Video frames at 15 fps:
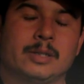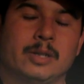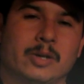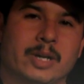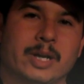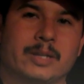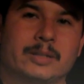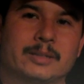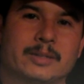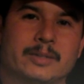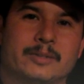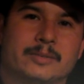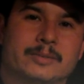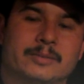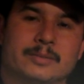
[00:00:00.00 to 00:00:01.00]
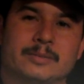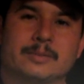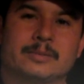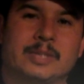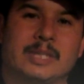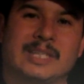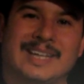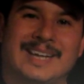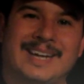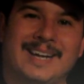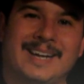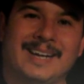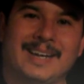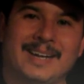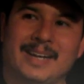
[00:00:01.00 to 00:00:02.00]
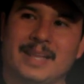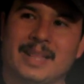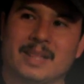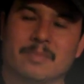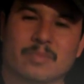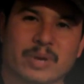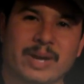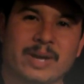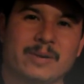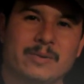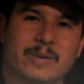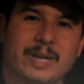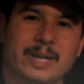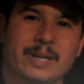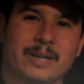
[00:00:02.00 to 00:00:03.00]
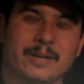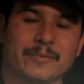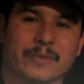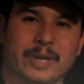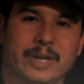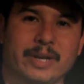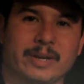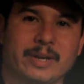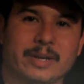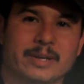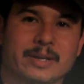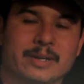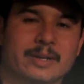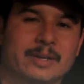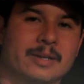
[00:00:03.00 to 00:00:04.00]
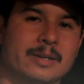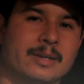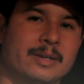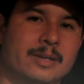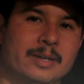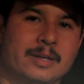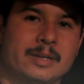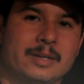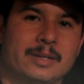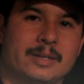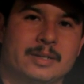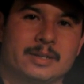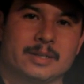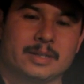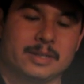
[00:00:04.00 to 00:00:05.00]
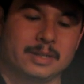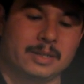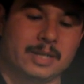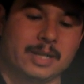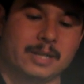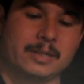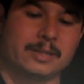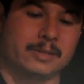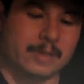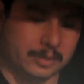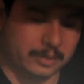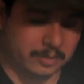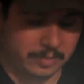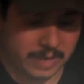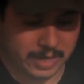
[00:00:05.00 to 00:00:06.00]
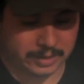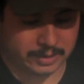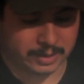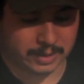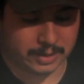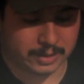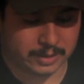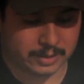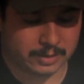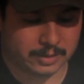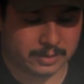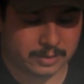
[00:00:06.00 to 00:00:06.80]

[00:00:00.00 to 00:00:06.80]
Okay, so to tie the breakaway rig, you take a 2-ounce bank sinker.